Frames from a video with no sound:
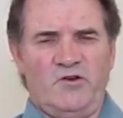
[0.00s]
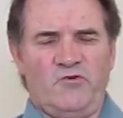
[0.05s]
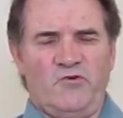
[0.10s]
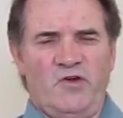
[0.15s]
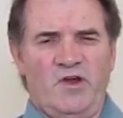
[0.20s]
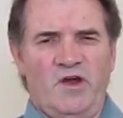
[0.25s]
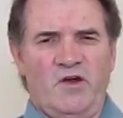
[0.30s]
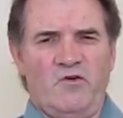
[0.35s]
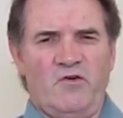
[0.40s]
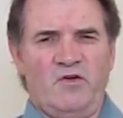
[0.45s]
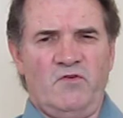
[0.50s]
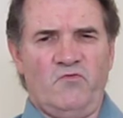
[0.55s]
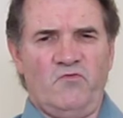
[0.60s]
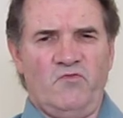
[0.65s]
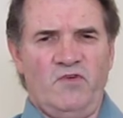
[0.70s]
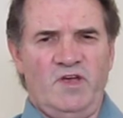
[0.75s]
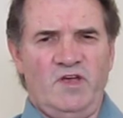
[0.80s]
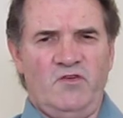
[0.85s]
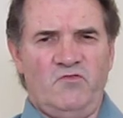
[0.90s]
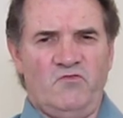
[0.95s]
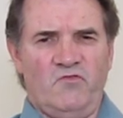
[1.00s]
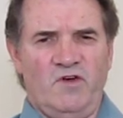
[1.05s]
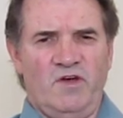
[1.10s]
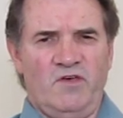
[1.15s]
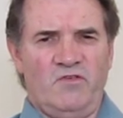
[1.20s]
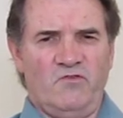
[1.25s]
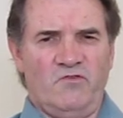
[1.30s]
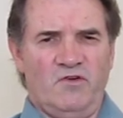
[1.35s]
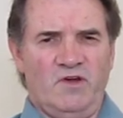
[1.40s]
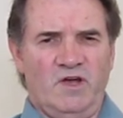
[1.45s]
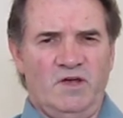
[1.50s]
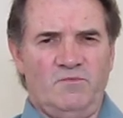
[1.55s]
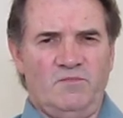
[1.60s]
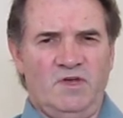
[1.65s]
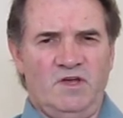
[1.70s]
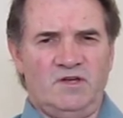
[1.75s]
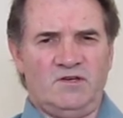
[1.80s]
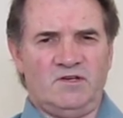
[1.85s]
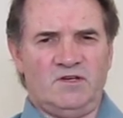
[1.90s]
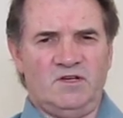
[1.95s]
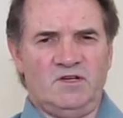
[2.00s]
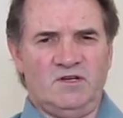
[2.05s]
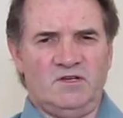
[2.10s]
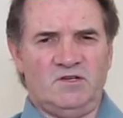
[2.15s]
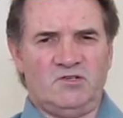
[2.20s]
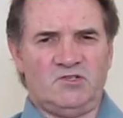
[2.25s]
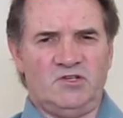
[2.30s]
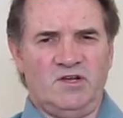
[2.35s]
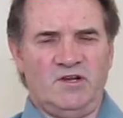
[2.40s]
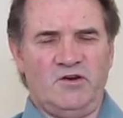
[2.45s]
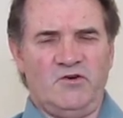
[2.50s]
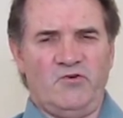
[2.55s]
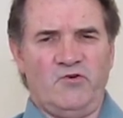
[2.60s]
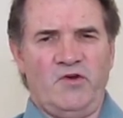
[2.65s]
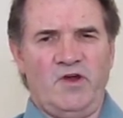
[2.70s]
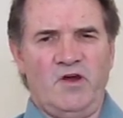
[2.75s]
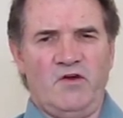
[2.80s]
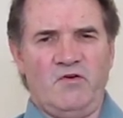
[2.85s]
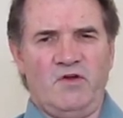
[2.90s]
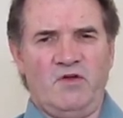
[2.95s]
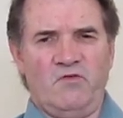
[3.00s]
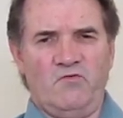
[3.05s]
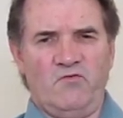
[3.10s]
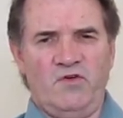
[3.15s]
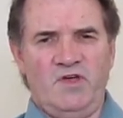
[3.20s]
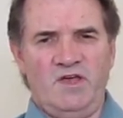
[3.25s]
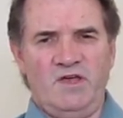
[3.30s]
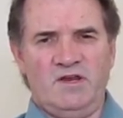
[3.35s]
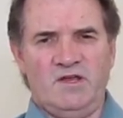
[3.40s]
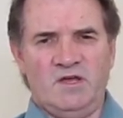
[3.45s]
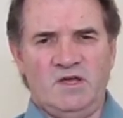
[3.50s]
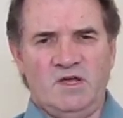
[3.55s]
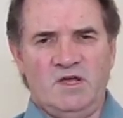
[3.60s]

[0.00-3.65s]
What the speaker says: Harry Reid, Senator Harry Reid,